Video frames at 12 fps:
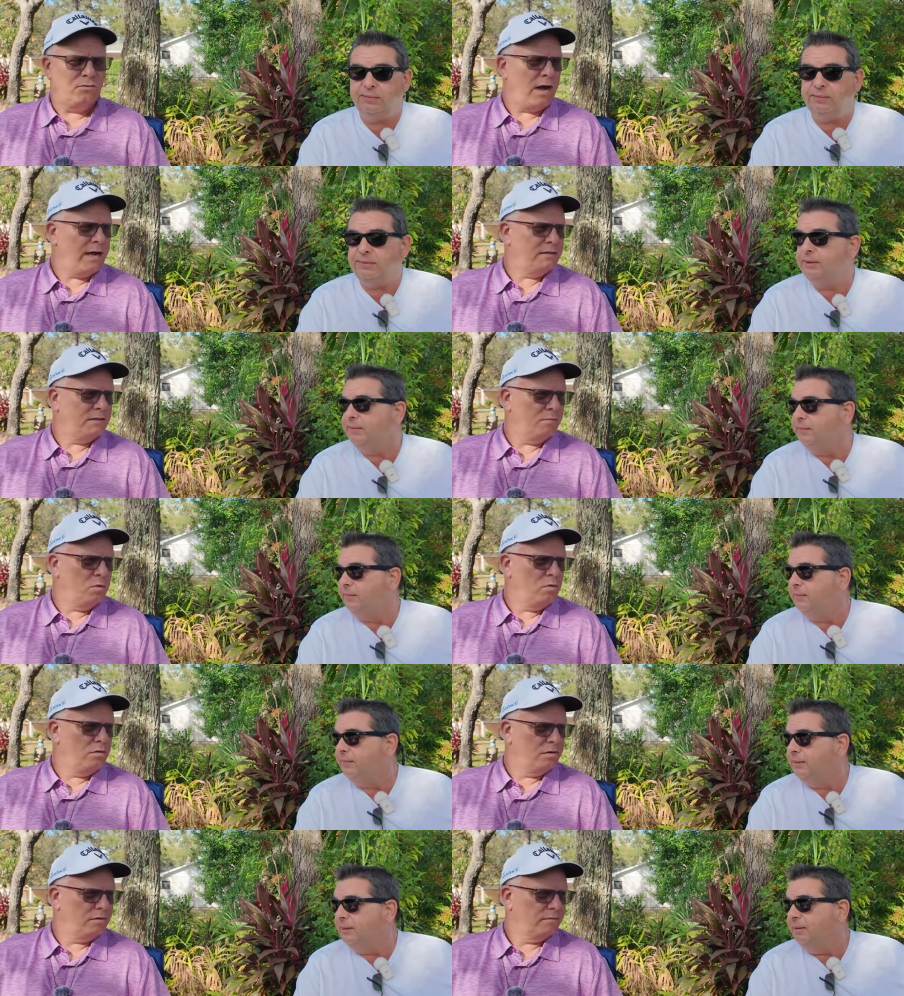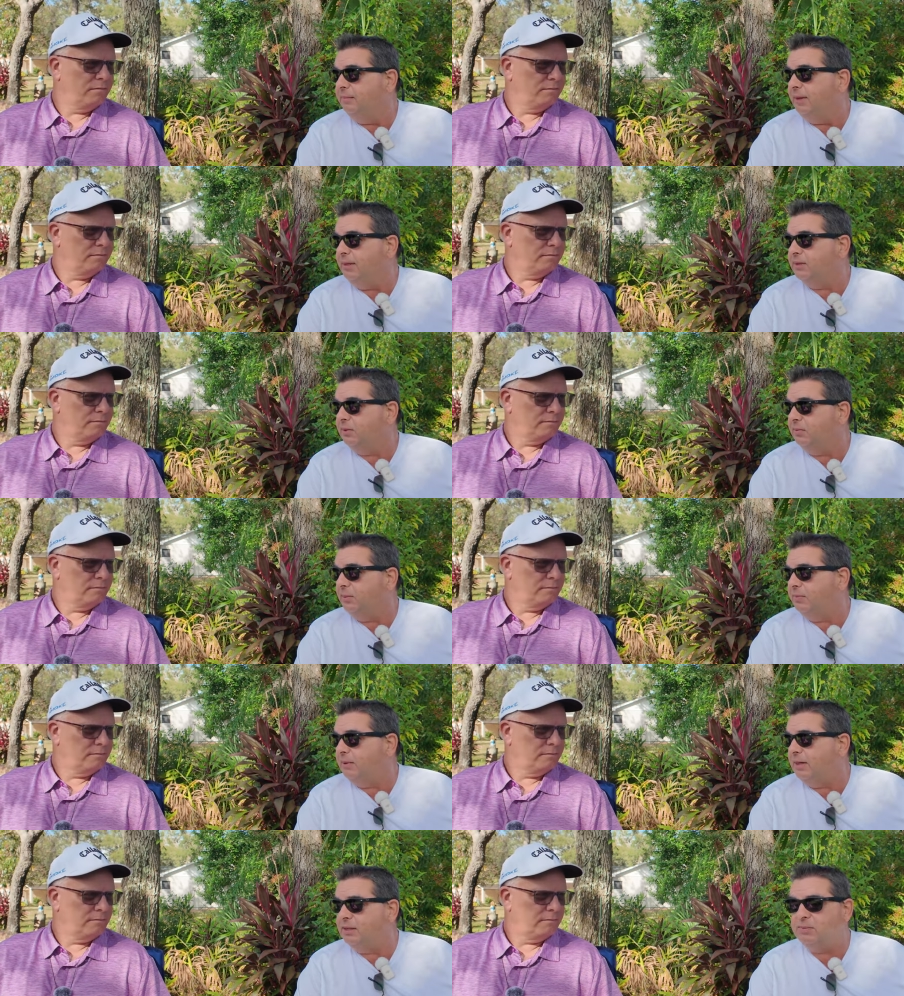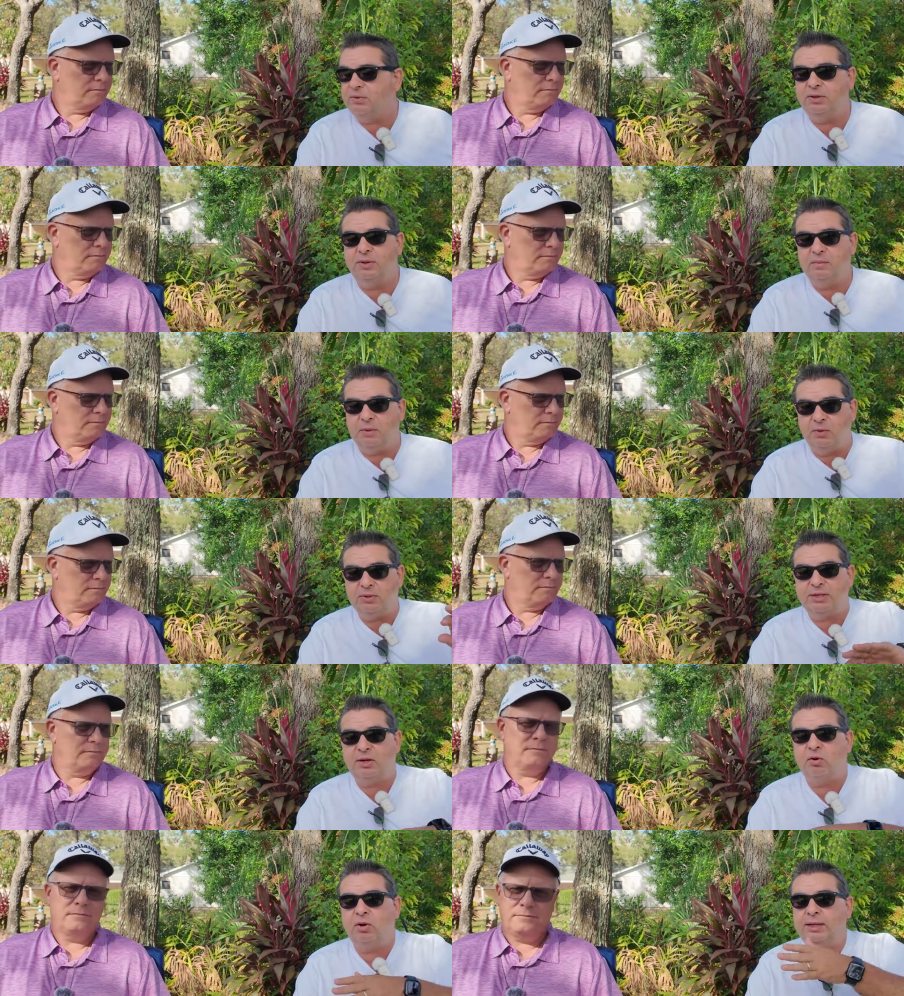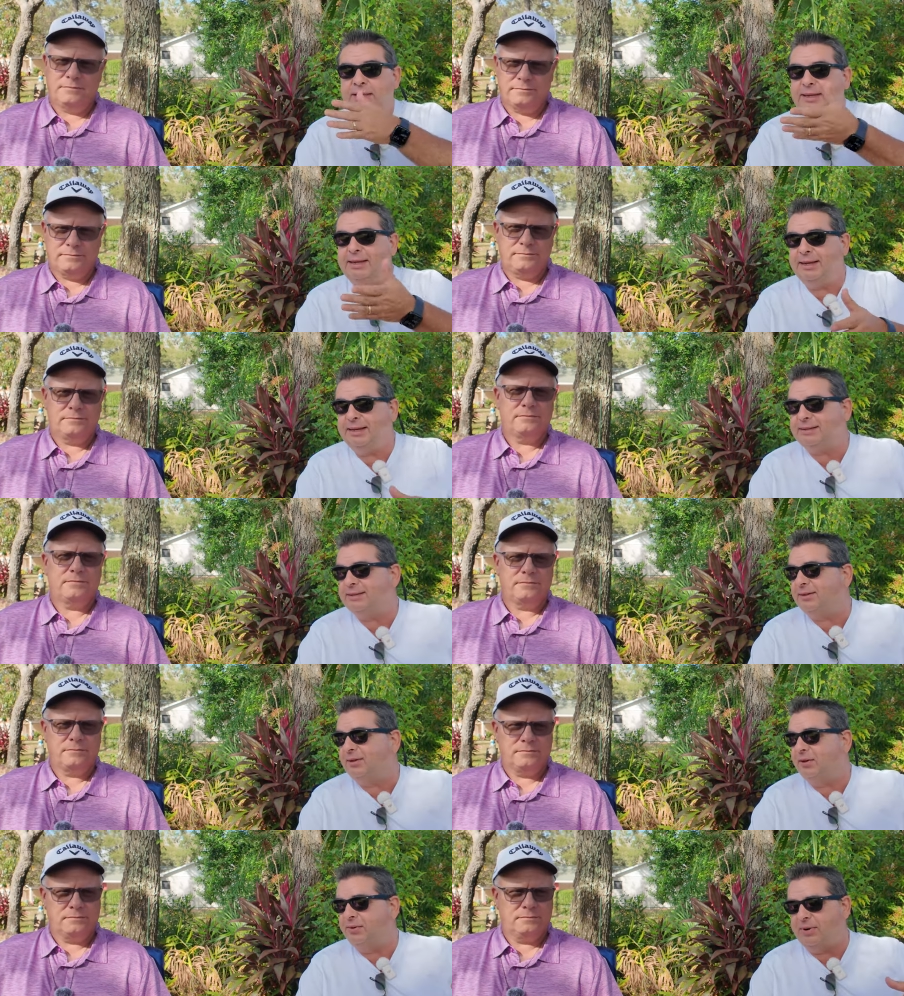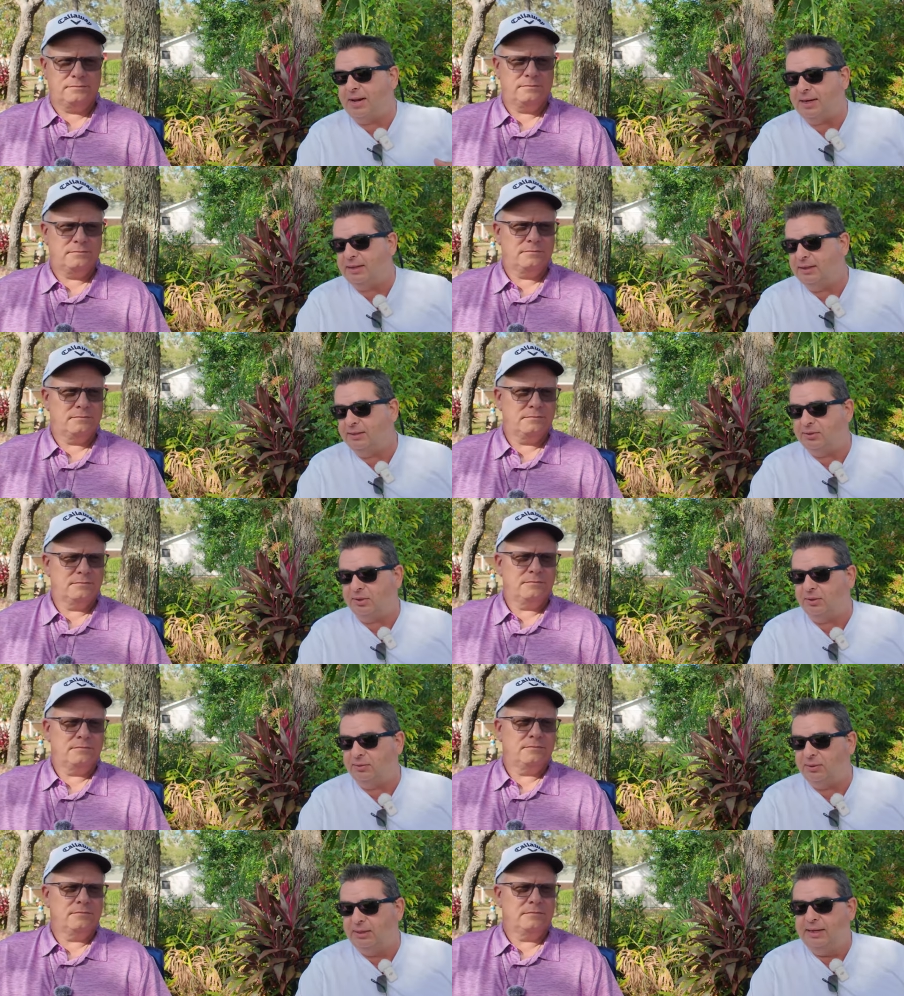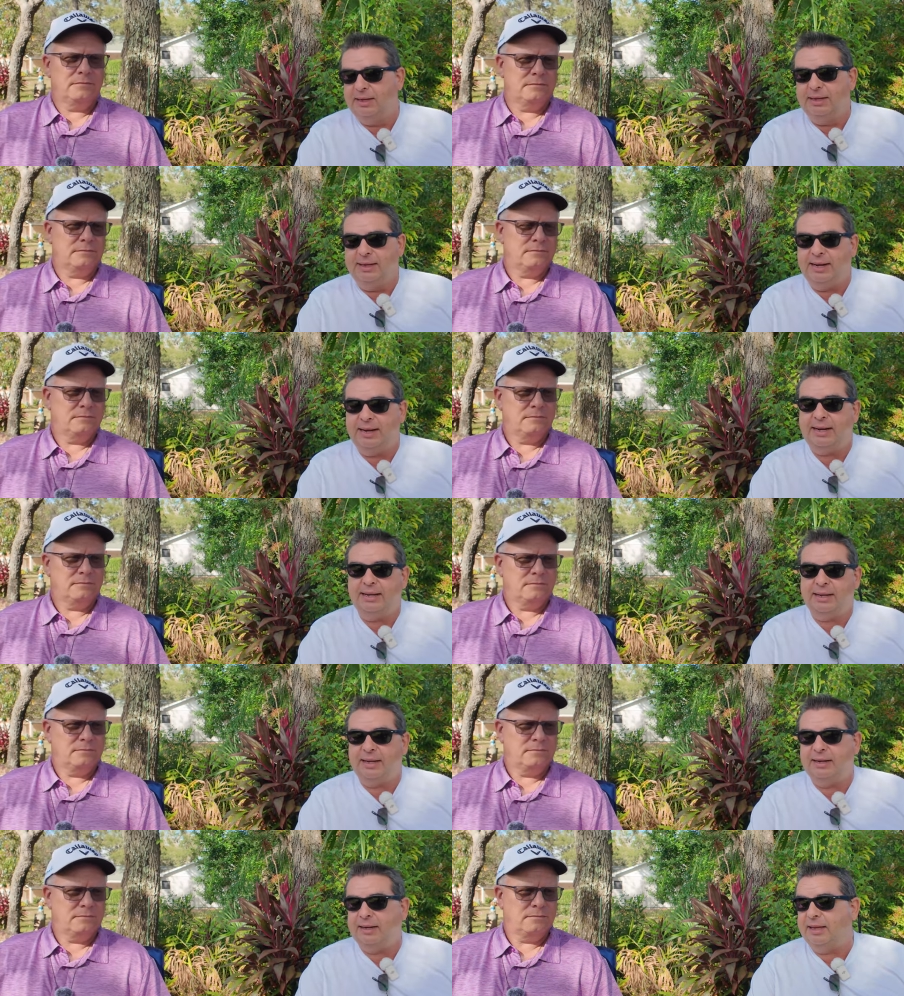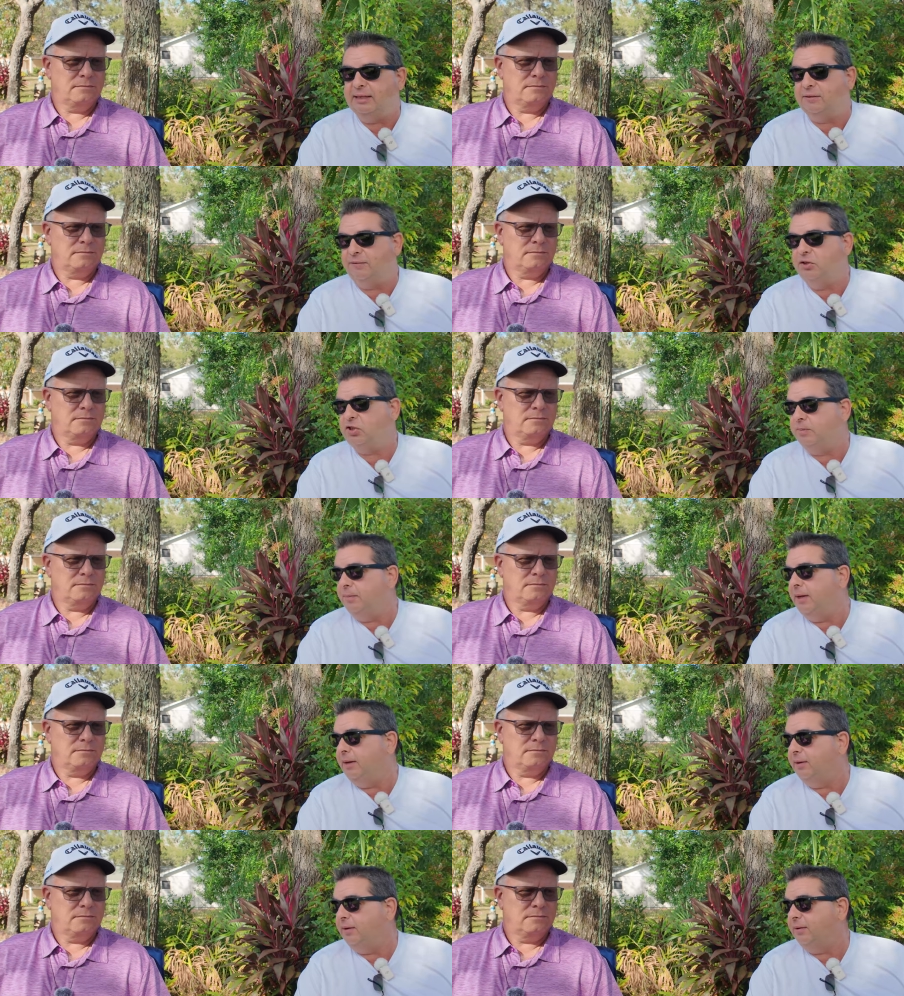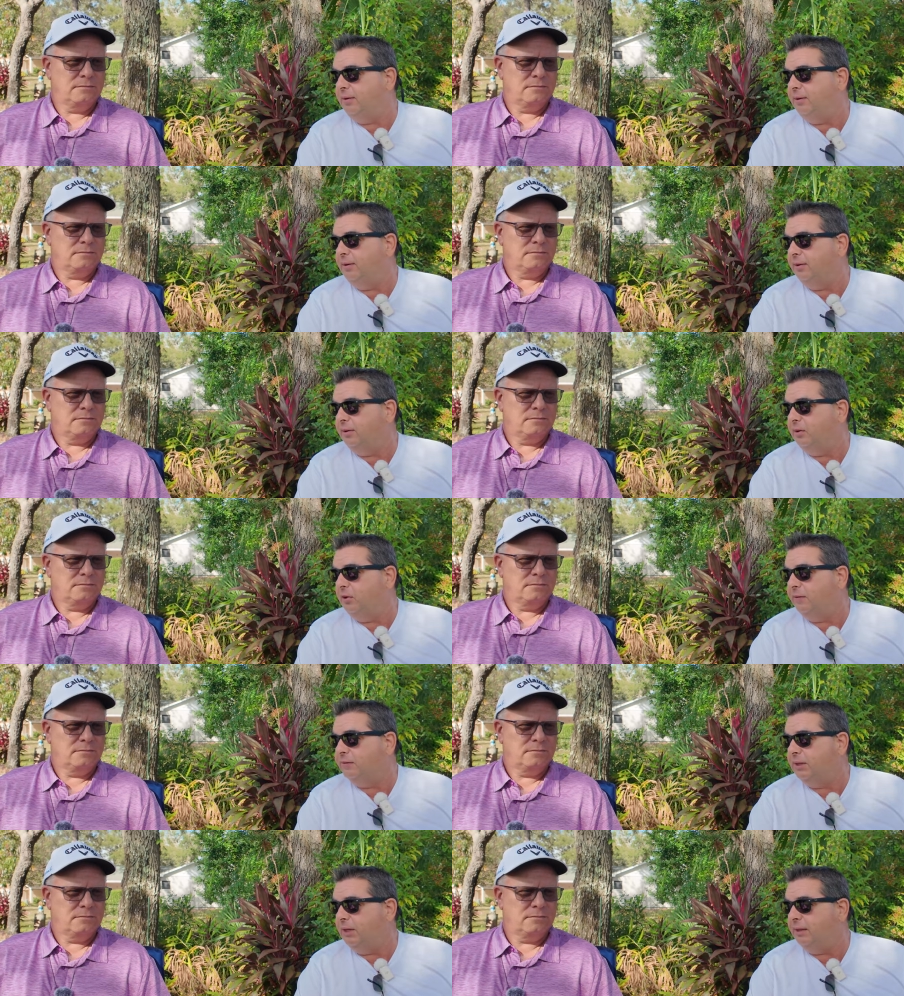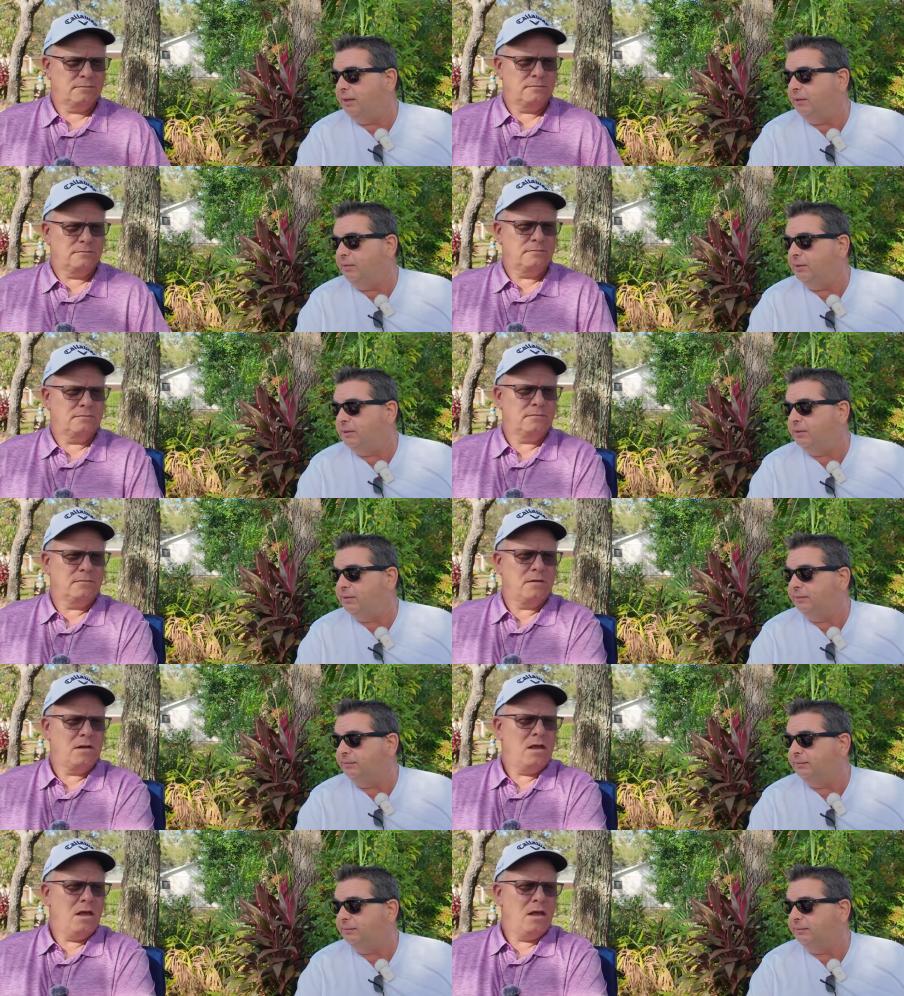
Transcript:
Speaker 1: know. Makes the ride smooth. Makes the ride smooth. And the boat's not going like this, you know, rocking. So, and I and I like the fishing better on the Gulf side, anyways.